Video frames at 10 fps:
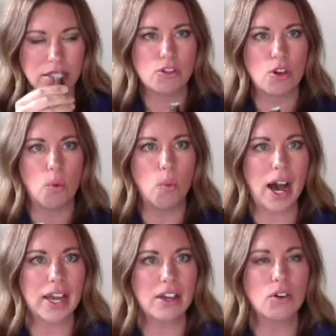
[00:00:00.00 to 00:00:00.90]
the
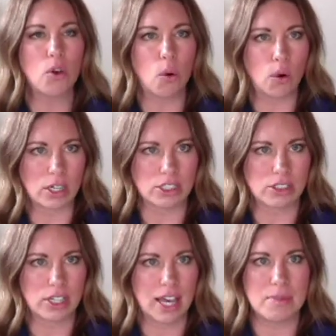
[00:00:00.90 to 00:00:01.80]
wild
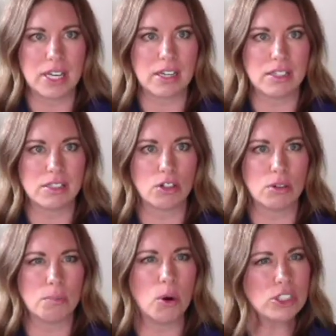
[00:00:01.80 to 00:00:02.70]
orange, okay? Because her
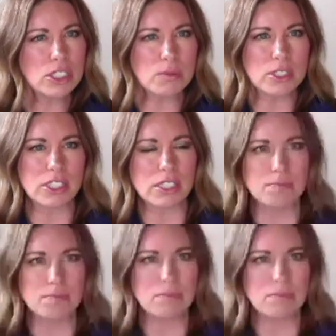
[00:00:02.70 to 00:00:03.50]
emotions were just